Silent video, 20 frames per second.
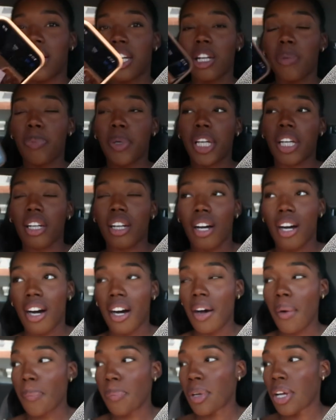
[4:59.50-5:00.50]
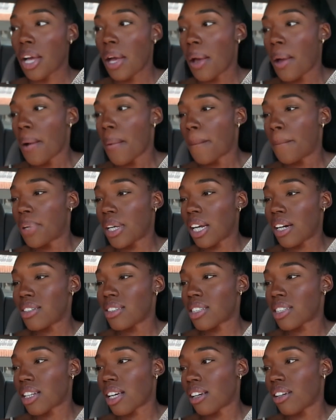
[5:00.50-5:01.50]
gonna pick it up but i
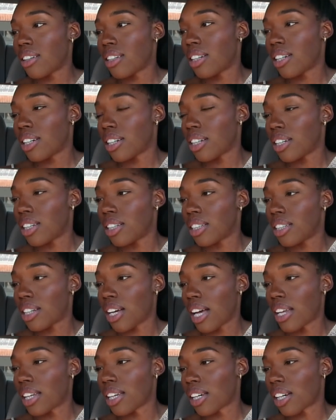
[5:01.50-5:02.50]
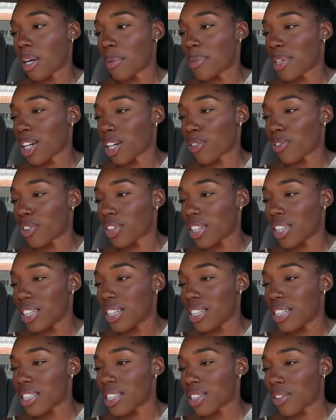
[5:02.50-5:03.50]
was like I didn't come in here for
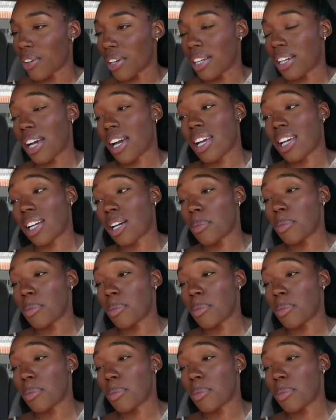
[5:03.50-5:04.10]
this. Granted, I ain't